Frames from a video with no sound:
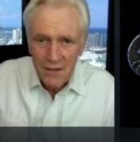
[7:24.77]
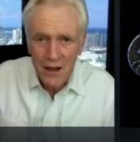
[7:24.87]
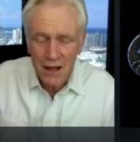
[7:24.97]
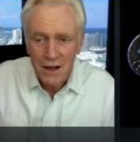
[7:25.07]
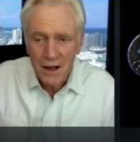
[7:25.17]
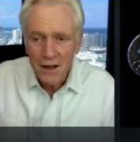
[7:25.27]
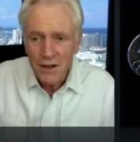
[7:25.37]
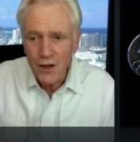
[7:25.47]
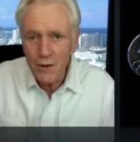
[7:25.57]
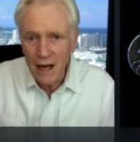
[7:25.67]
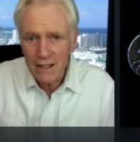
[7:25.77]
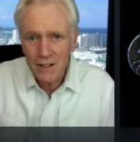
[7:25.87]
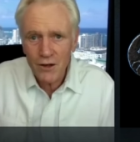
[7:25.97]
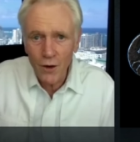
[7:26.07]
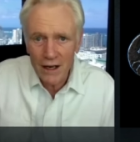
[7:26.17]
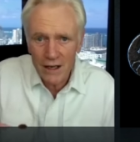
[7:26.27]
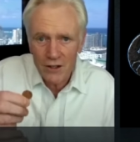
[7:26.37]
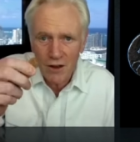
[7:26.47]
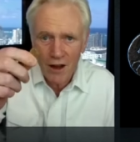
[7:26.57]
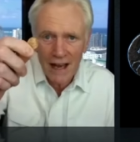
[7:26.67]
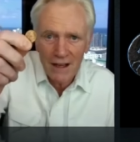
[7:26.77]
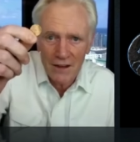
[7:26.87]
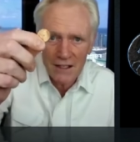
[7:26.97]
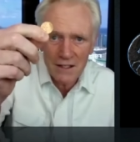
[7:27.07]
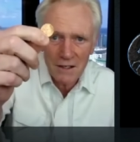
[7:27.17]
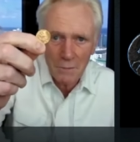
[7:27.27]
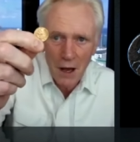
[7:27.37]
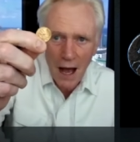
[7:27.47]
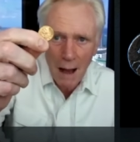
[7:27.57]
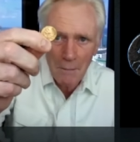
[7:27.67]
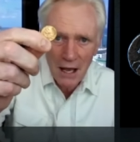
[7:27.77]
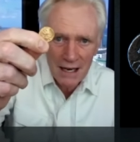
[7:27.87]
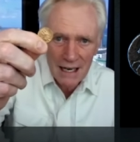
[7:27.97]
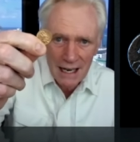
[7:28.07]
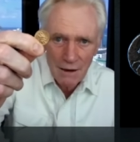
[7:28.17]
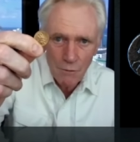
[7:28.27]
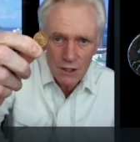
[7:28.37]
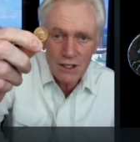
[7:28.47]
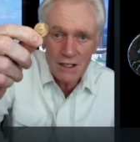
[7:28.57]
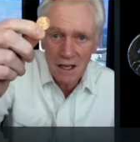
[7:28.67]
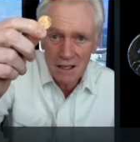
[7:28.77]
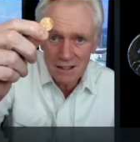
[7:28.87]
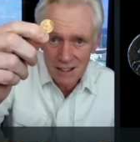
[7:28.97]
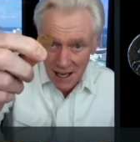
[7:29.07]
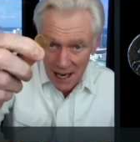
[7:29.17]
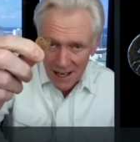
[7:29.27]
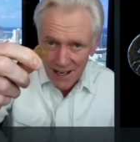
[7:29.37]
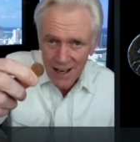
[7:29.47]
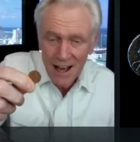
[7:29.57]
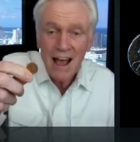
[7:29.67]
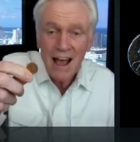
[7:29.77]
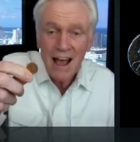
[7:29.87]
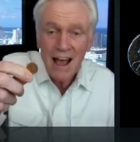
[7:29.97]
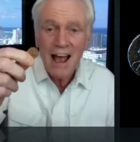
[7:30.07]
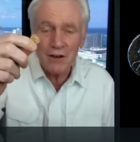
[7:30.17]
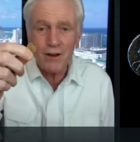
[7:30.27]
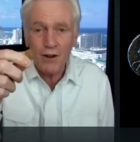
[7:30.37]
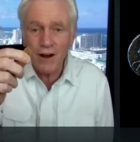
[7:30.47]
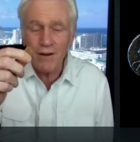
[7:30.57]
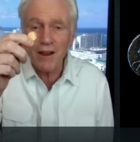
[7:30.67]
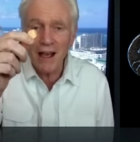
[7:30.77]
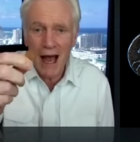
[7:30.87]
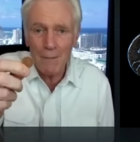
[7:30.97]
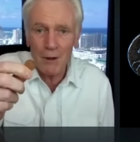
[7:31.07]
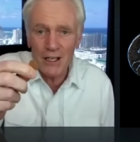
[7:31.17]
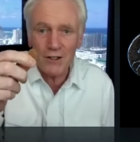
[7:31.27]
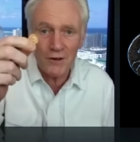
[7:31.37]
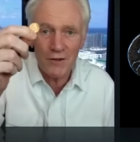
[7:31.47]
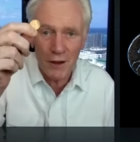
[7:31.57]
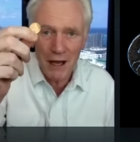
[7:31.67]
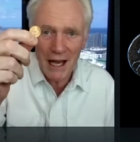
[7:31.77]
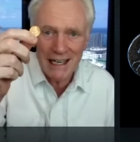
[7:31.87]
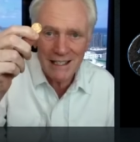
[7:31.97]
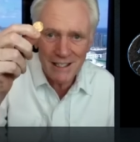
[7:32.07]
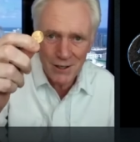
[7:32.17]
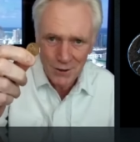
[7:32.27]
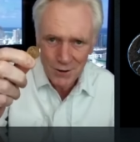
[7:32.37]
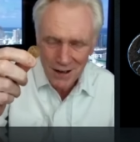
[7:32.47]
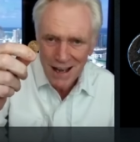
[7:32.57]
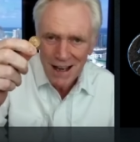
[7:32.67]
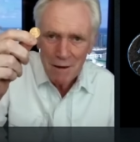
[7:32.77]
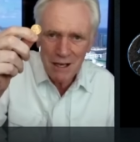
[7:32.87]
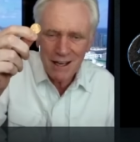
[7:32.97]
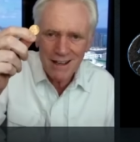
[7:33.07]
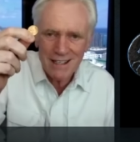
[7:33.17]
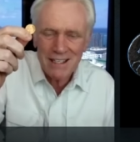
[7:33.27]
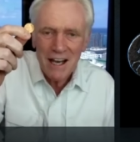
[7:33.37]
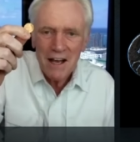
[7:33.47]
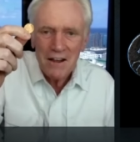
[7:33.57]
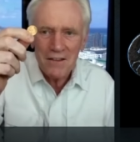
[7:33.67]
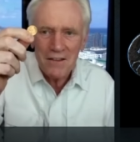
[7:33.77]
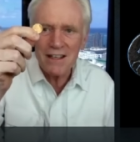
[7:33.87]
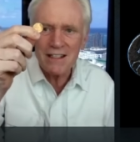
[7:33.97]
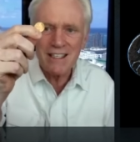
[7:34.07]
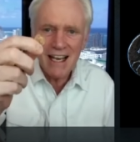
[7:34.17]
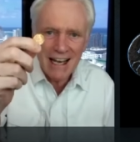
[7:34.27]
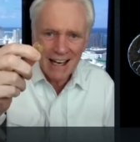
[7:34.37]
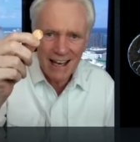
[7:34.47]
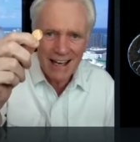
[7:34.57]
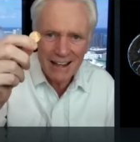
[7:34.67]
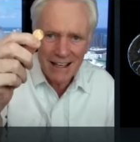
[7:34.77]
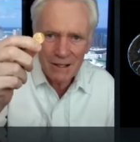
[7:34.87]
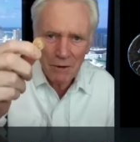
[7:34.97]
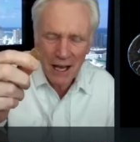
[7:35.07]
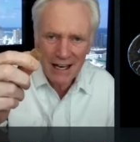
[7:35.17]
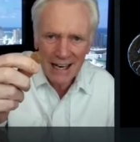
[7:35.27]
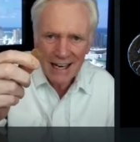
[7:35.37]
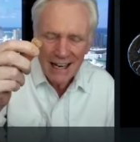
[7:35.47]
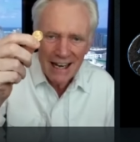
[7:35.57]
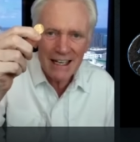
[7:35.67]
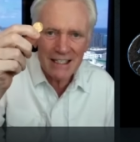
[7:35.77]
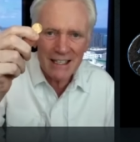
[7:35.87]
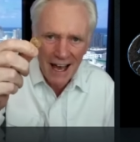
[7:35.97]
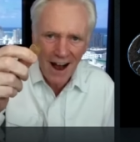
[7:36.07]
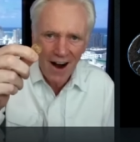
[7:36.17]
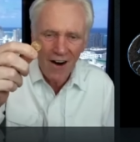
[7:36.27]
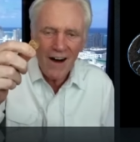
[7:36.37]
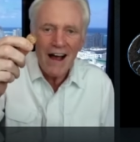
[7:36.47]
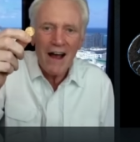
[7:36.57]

that US coinage like this uh, penny, which is zinc, and you can look for the abolition of the penny soon because the zinc in this penny is now